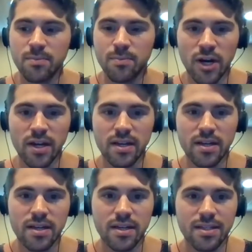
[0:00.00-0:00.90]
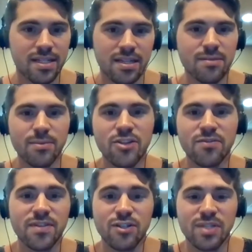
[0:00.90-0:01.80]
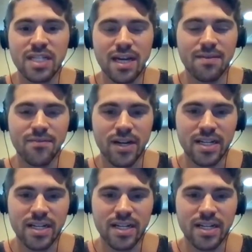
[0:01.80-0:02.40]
But that doesn't mean you have to use the time for